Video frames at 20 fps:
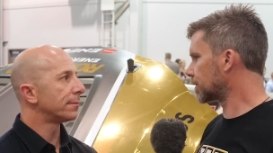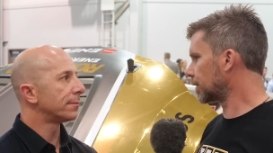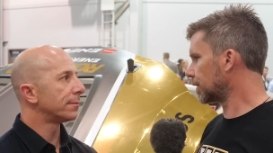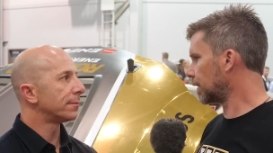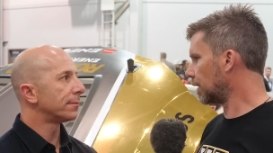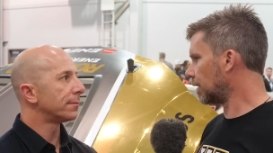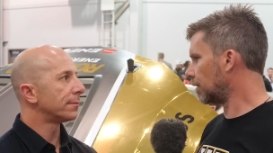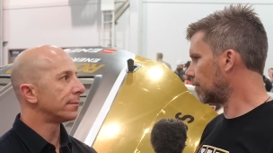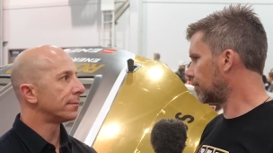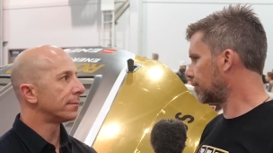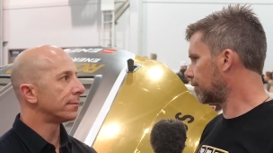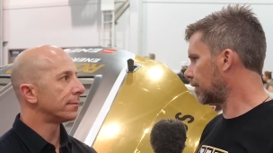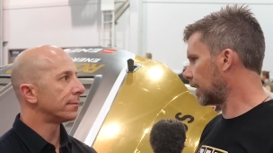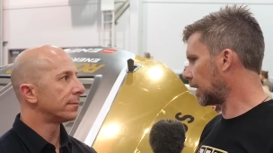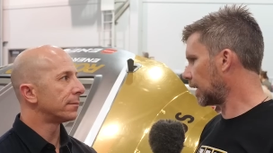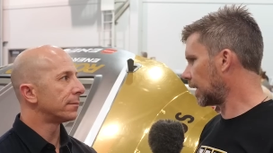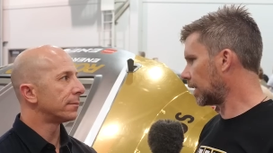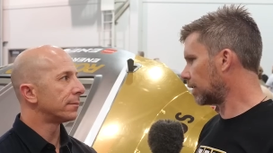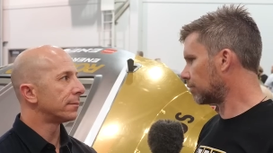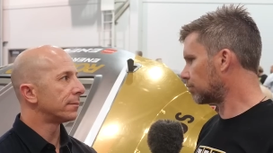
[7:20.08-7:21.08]
Speaker 1: sort of
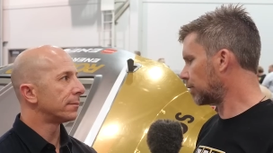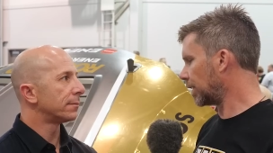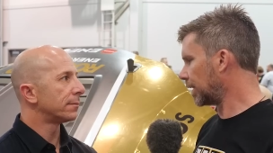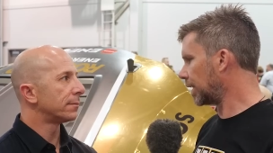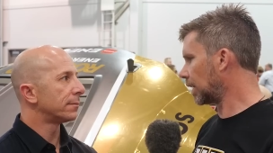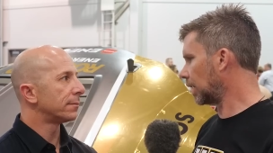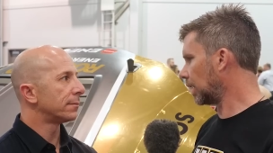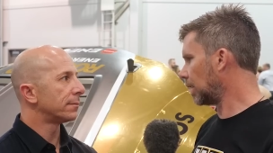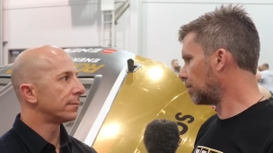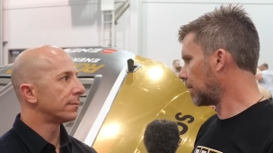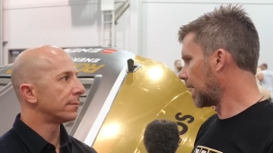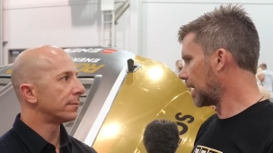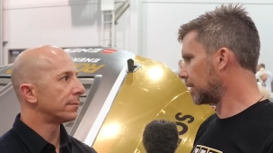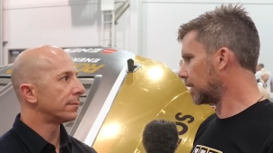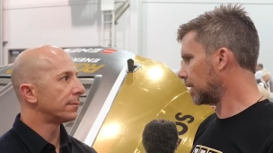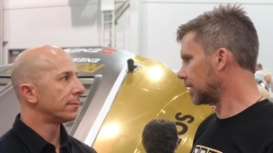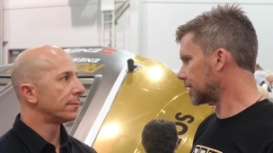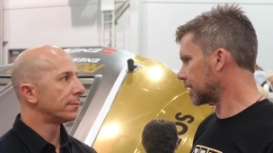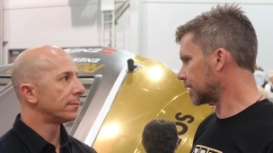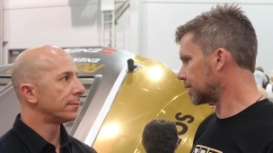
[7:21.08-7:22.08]
uh, regular
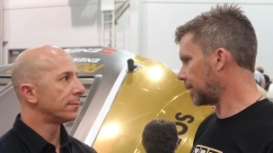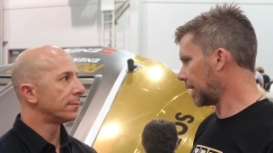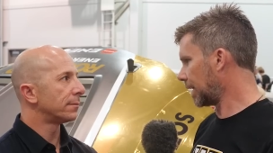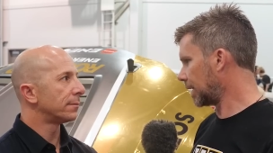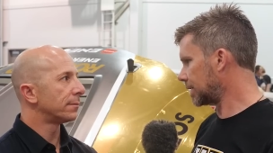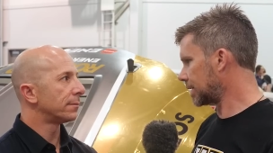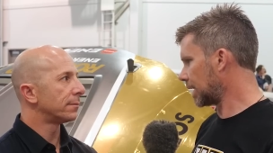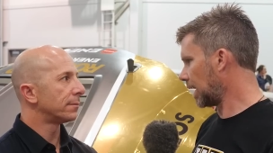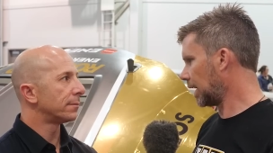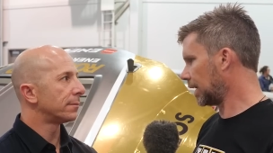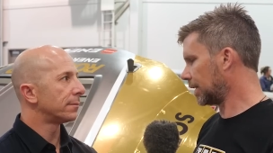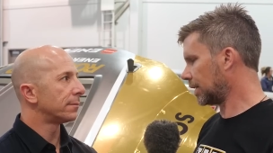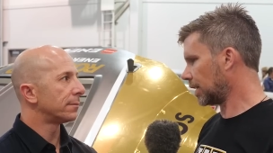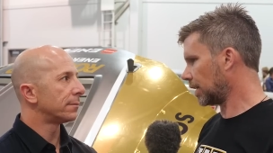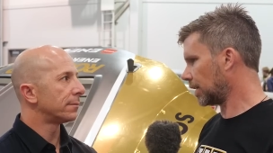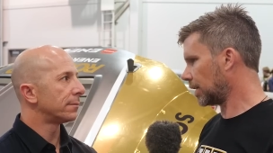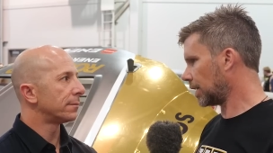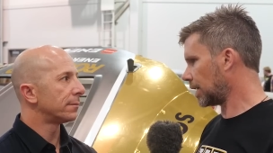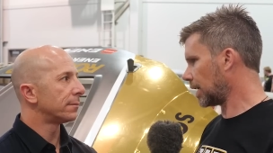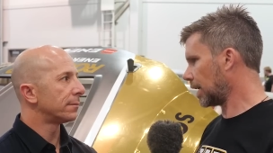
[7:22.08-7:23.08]
maintenance is being done
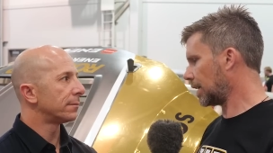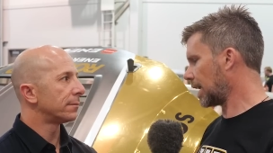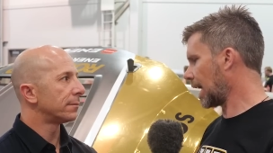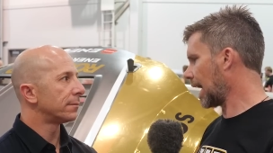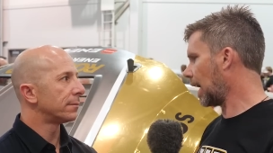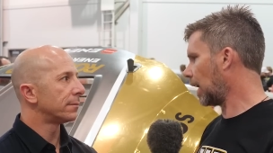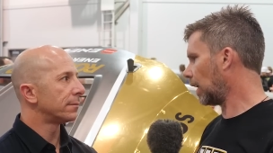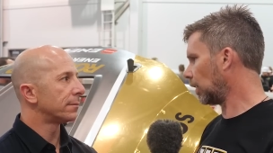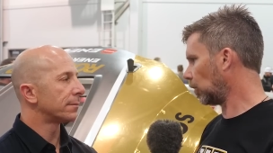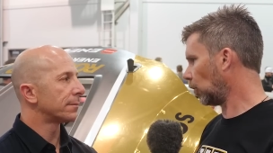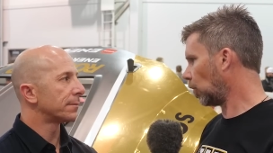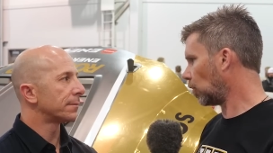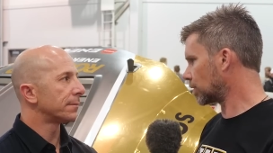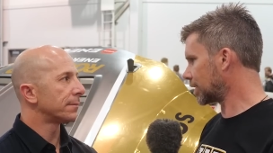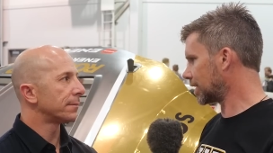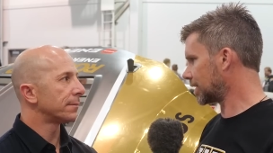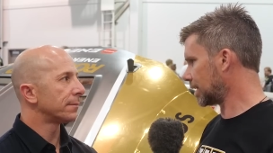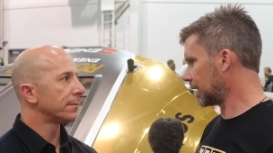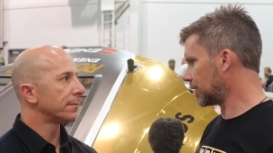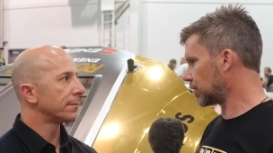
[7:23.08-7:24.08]
and, and how
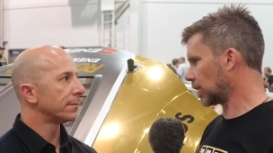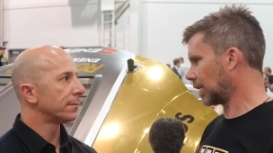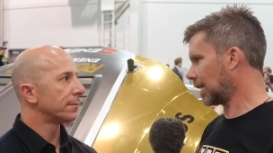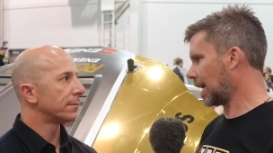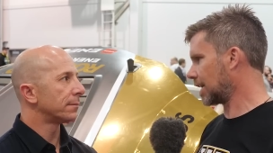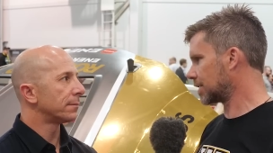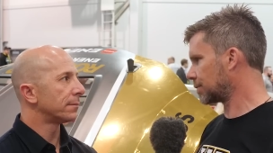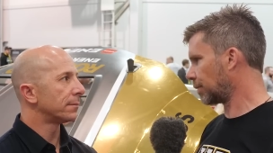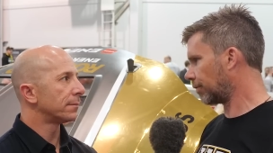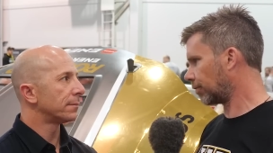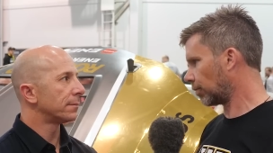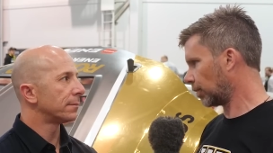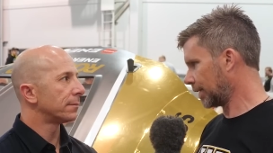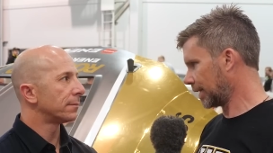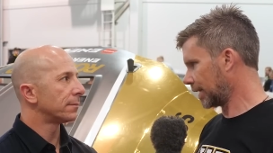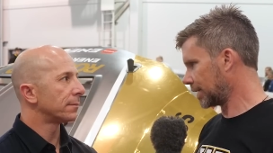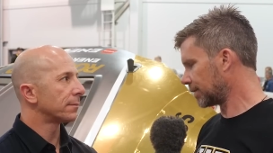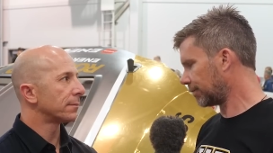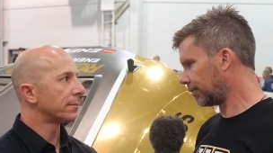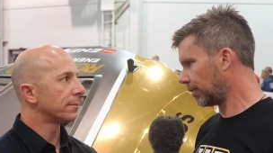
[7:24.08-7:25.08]
long does the engine last before
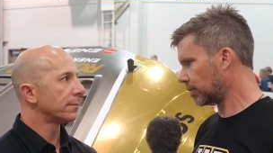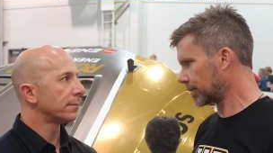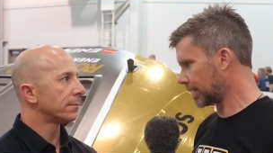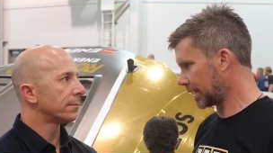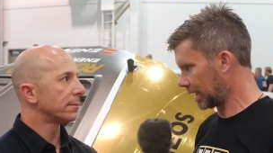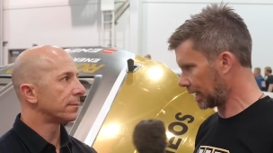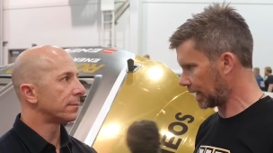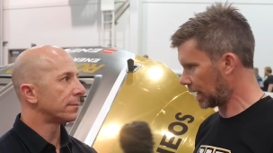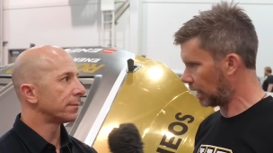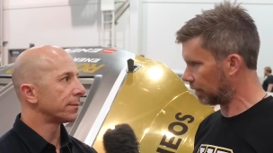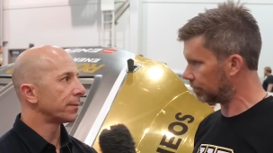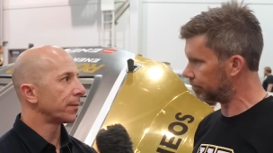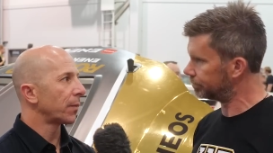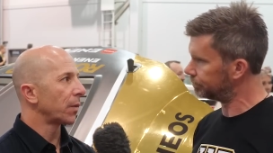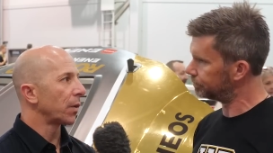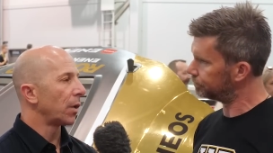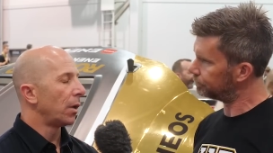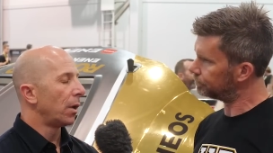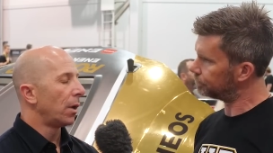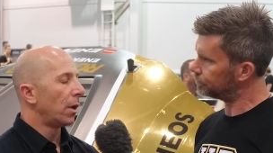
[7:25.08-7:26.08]
it needs a
Speaker 2: full teardown?
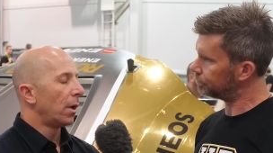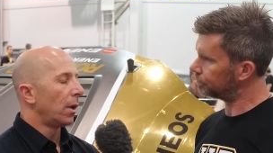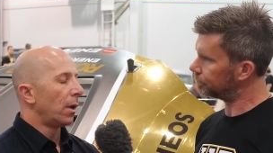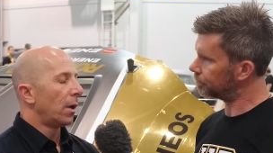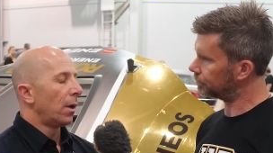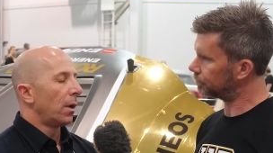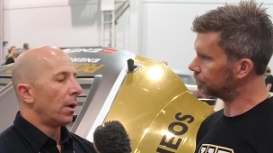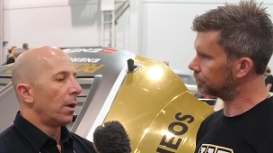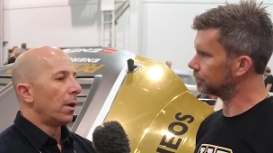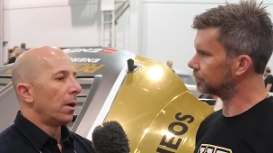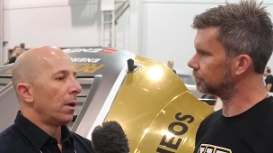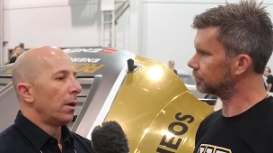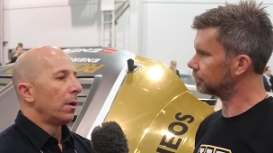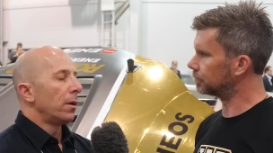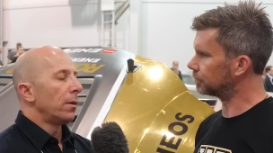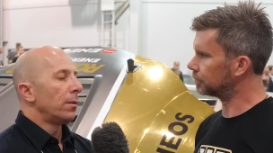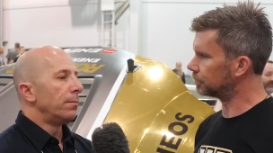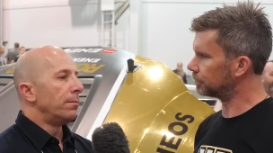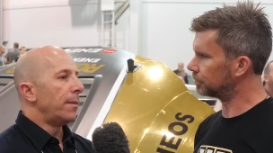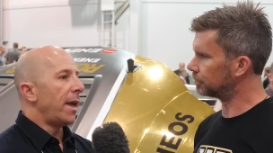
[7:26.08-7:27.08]

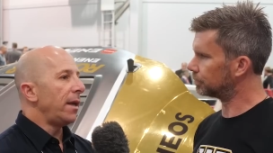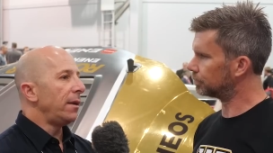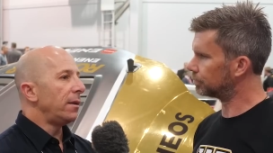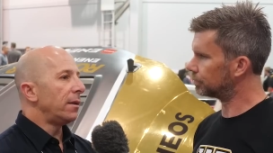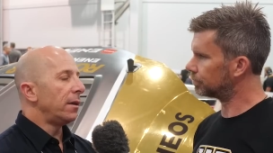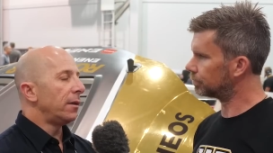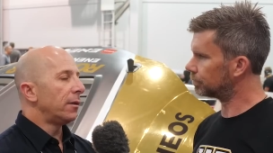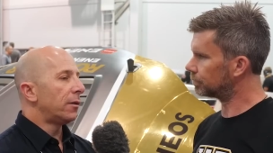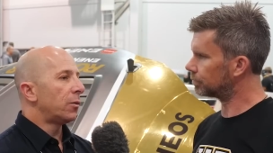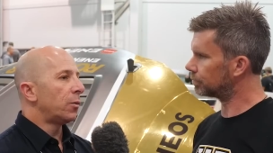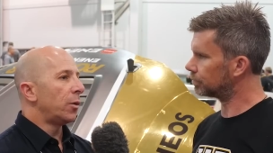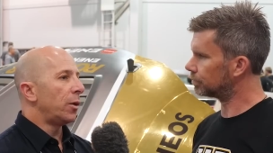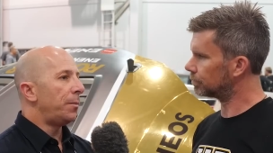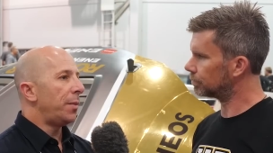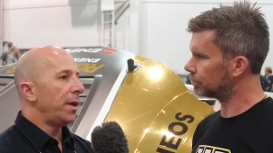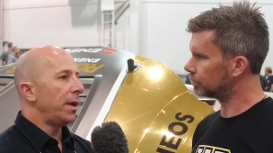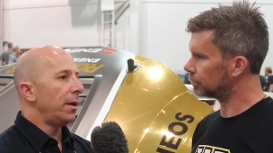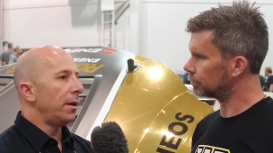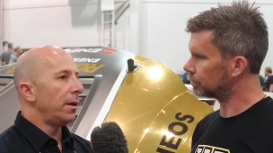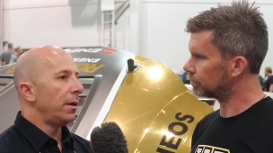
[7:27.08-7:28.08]
Maintenance
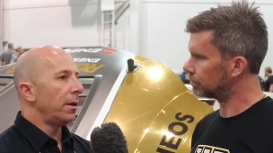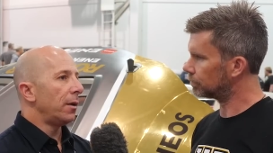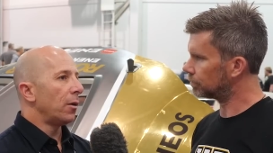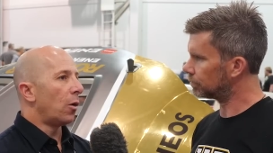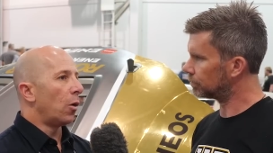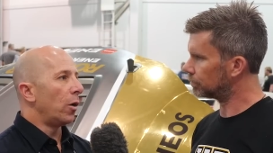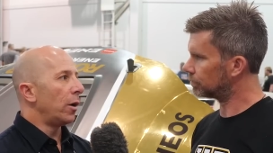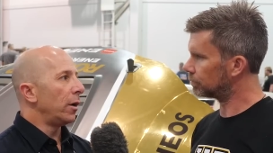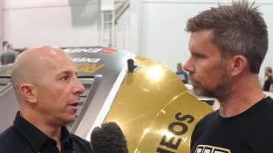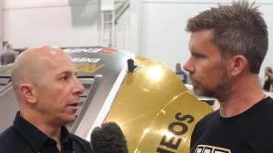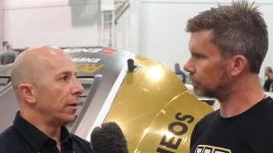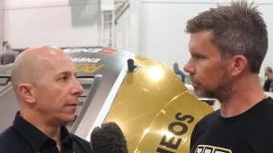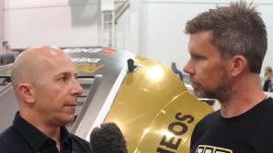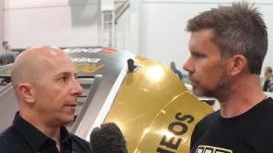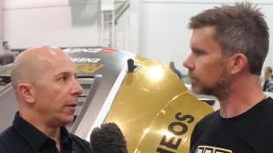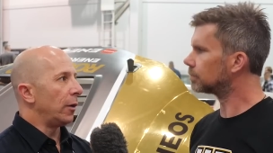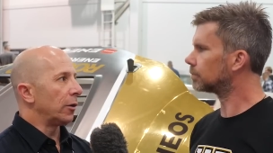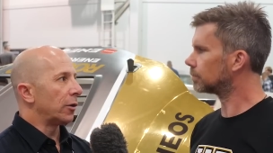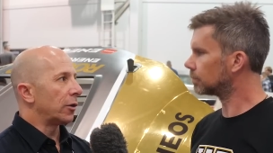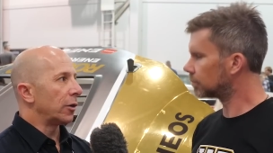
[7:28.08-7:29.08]
would be oil and
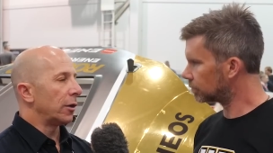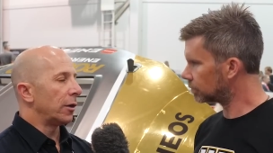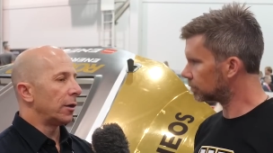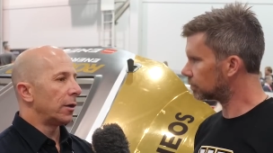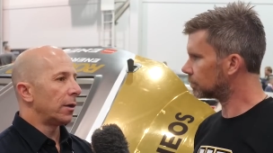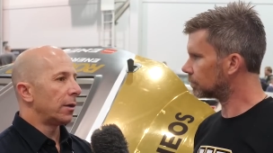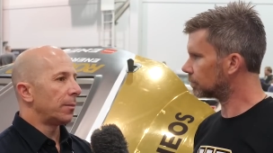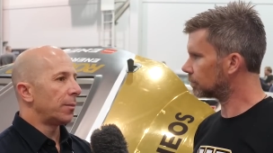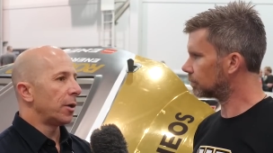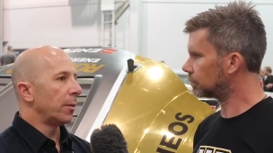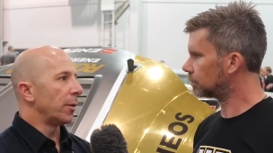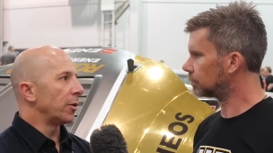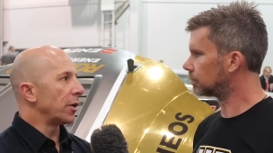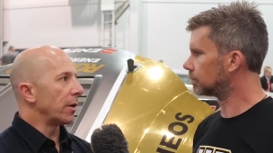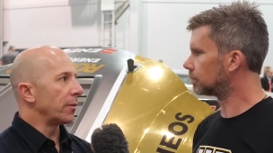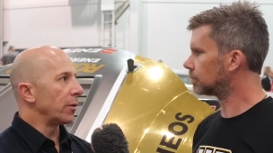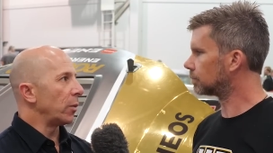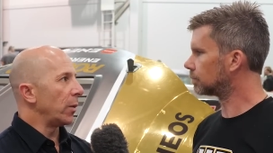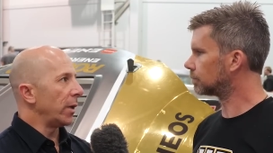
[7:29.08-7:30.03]
filter pretty much every